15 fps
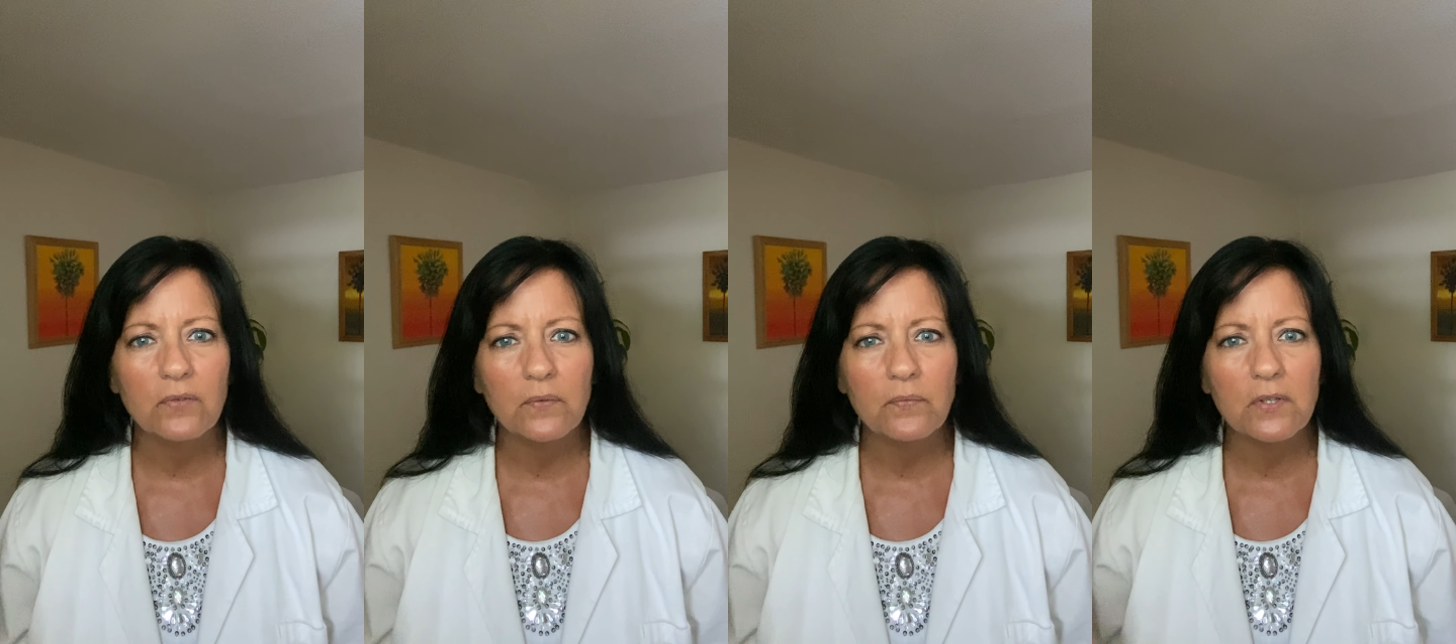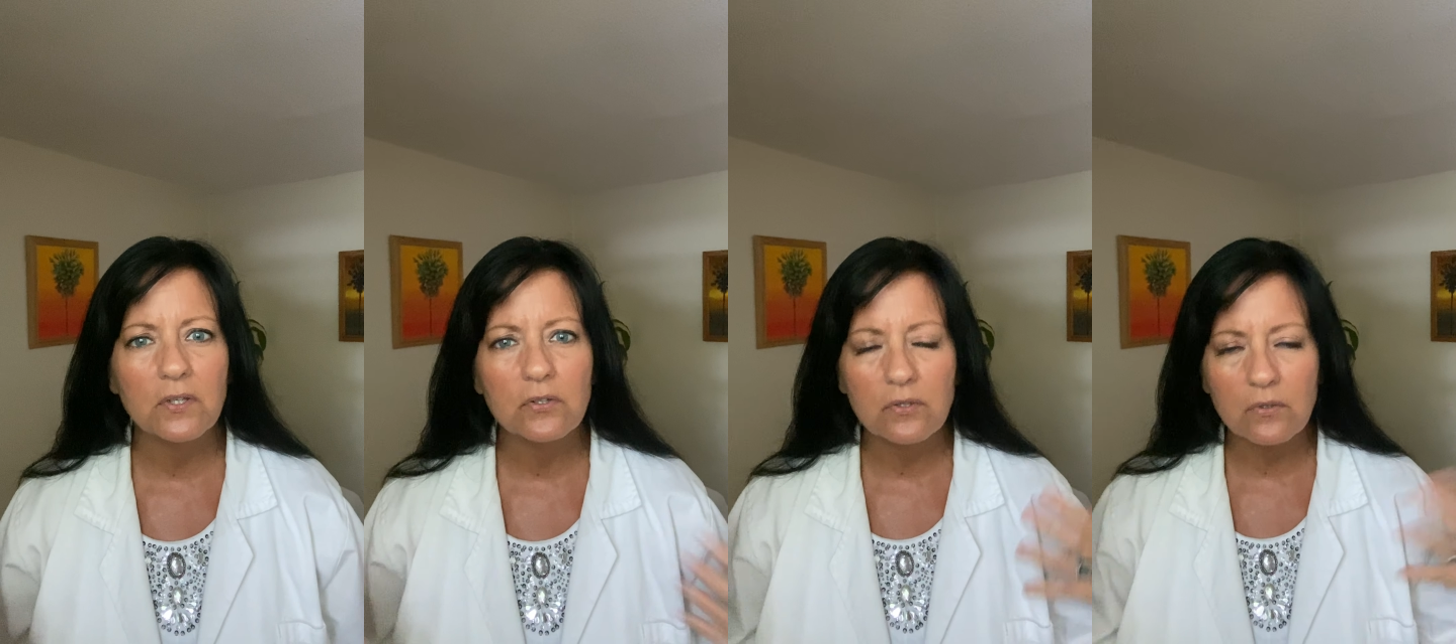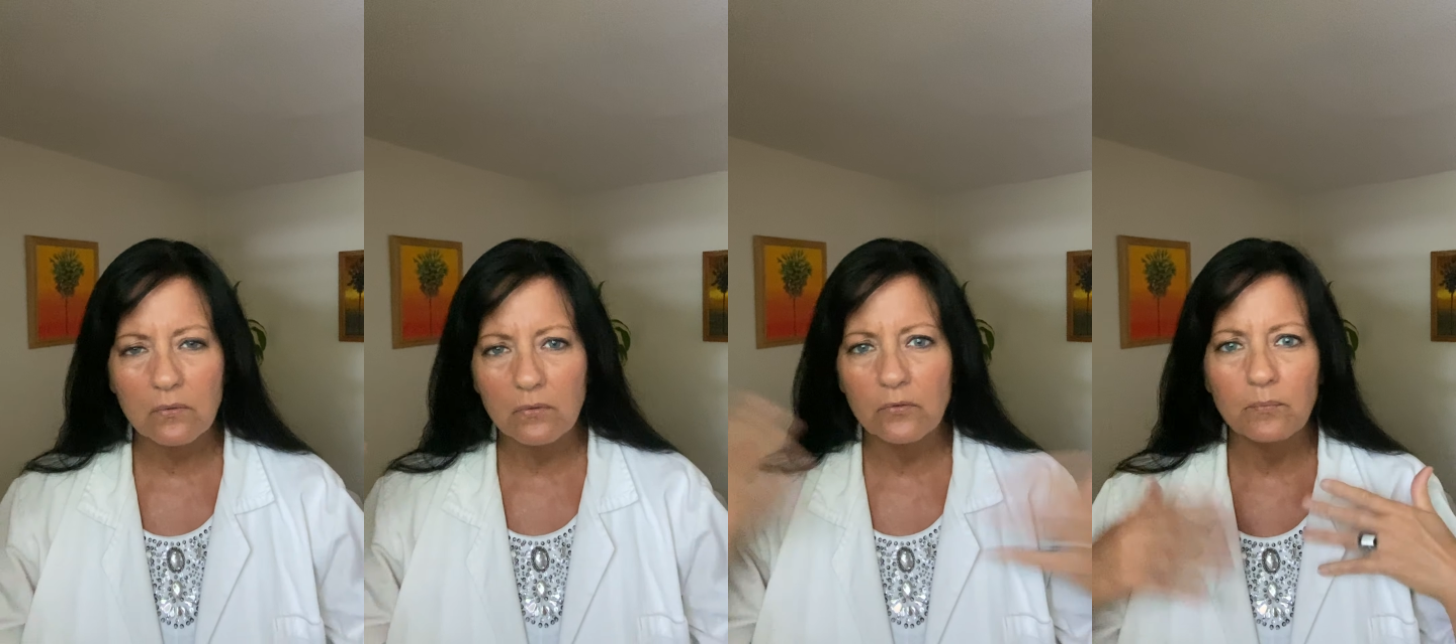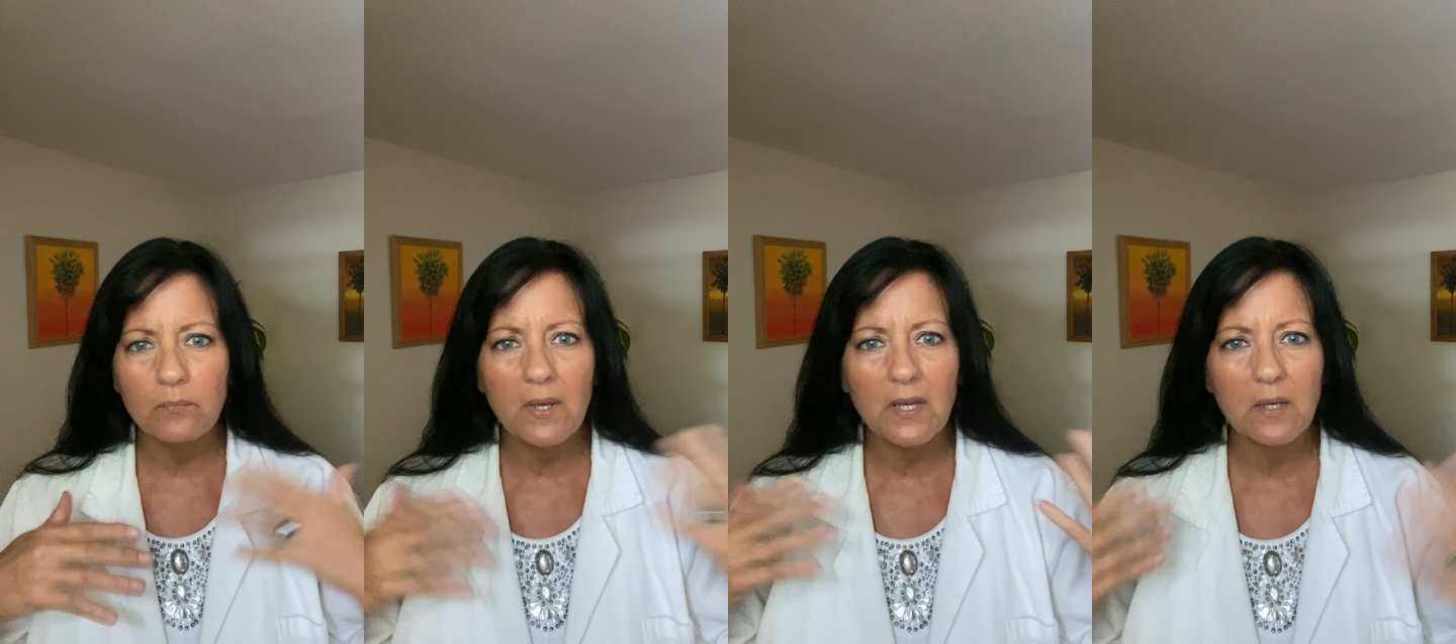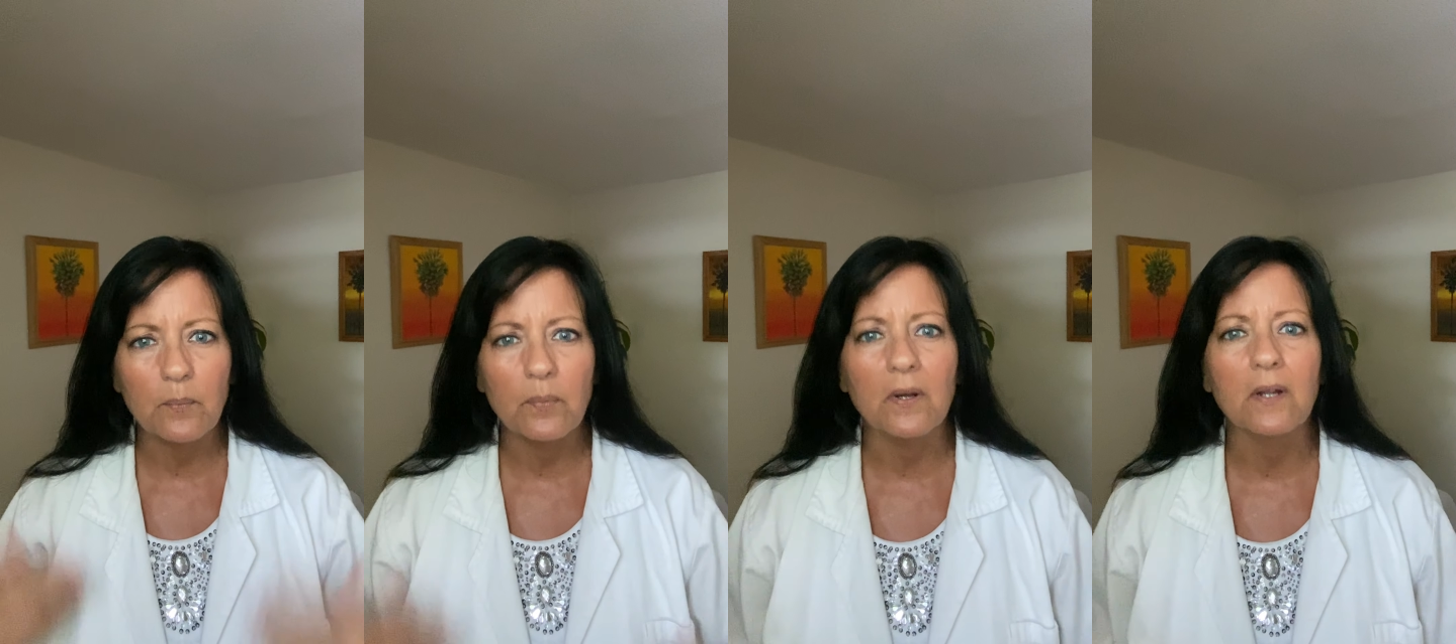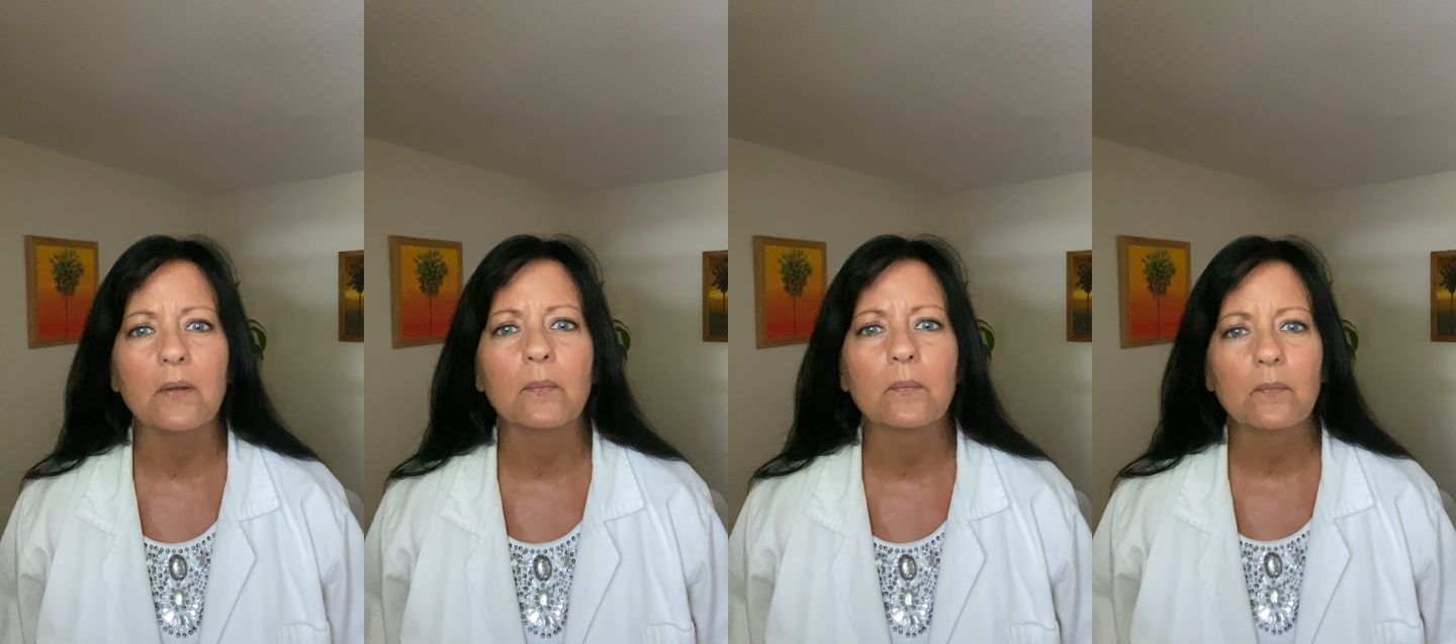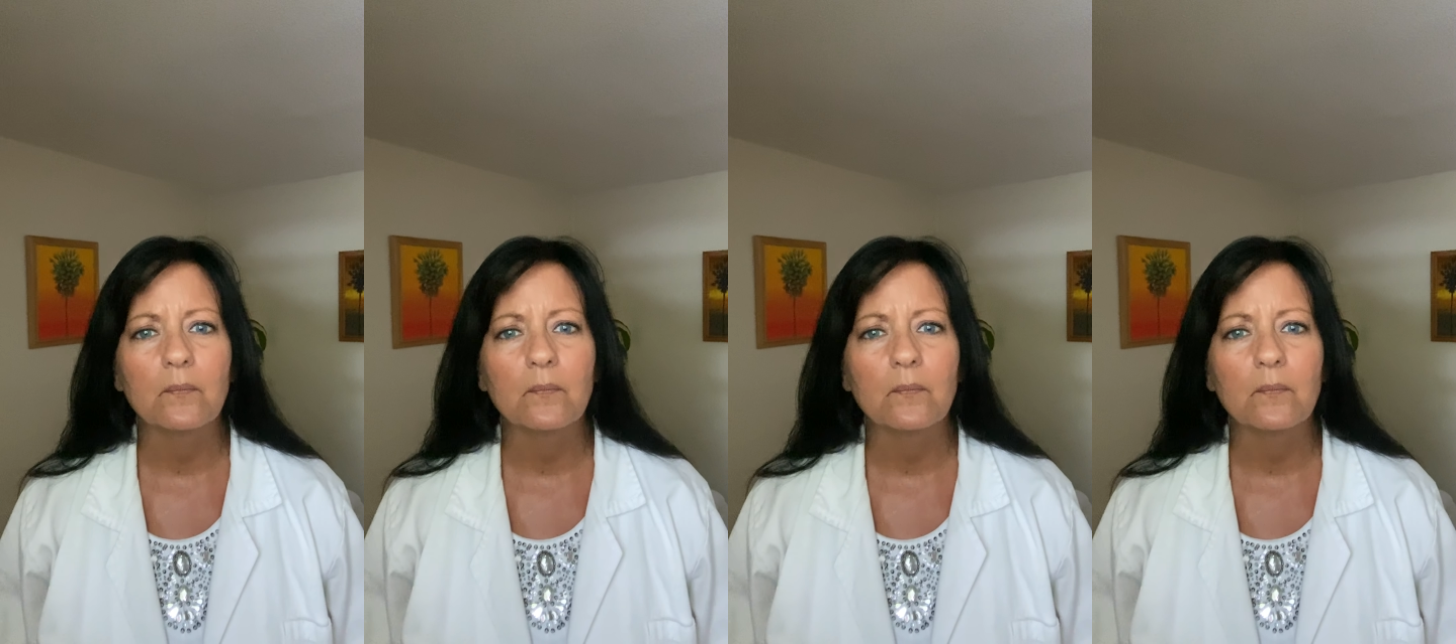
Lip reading: 50-ish year old makeup on.